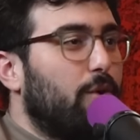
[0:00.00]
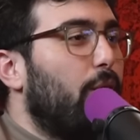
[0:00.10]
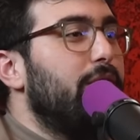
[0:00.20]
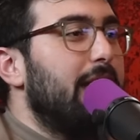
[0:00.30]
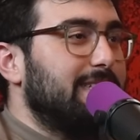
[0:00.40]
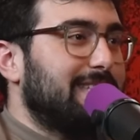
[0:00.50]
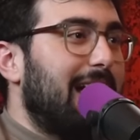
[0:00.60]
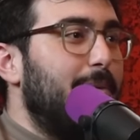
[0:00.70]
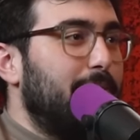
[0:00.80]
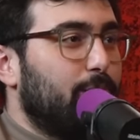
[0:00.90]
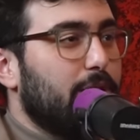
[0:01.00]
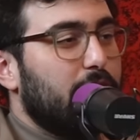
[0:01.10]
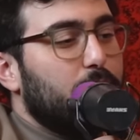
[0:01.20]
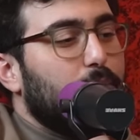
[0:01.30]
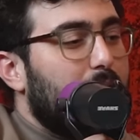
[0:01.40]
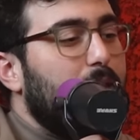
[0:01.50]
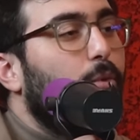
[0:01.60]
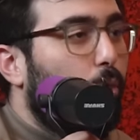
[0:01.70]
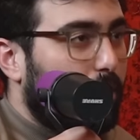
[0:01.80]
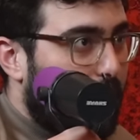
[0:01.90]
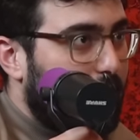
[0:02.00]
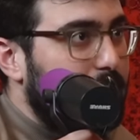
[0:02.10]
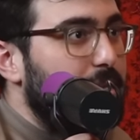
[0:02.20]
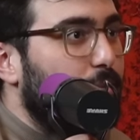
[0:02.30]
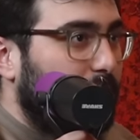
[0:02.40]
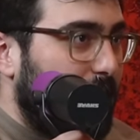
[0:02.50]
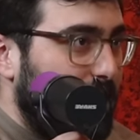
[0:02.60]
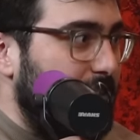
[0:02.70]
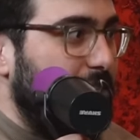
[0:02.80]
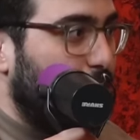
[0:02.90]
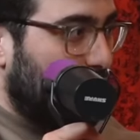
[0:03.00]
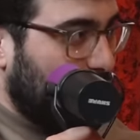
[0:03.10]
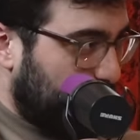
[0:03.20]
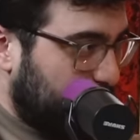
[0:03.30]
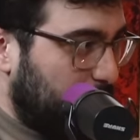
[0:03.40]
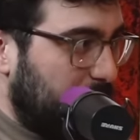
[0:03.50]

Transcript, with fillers: So next time we're gonna do like Wallahi, Wallahi, Welcome in,